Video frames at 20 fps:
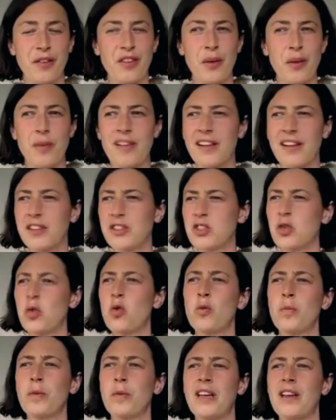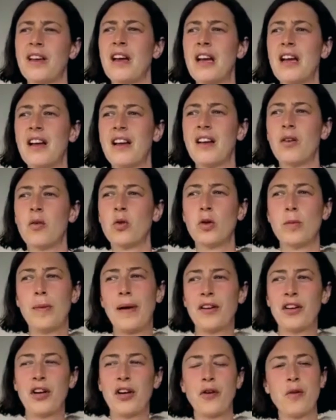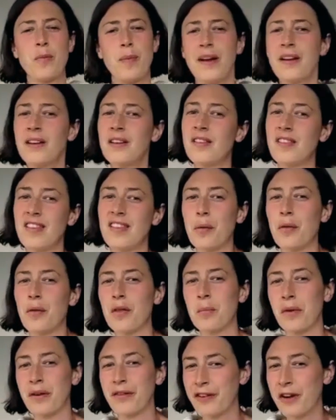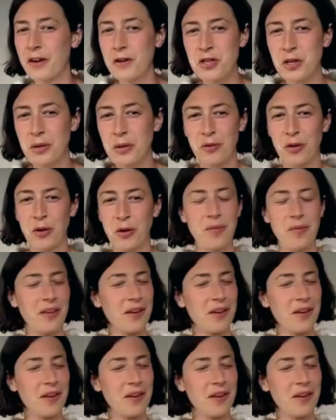So it's like taught me all about codependency within my friendship groups.